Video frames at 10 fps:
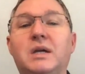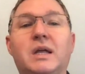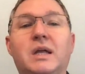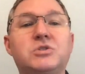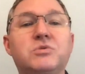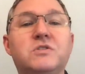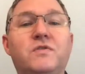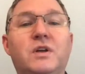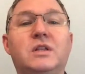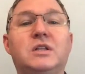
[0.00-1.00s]
how she was
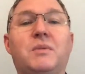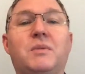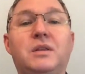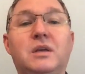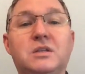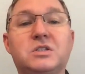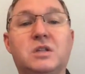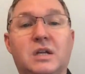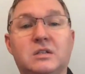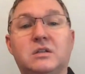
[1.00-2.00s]
feeling about the
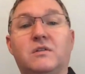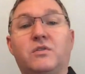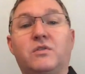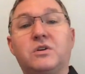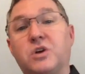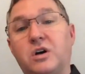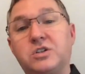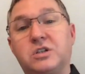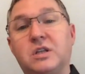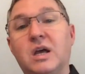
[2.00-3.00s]
extent of her
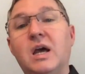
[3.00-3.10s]
exhaustion.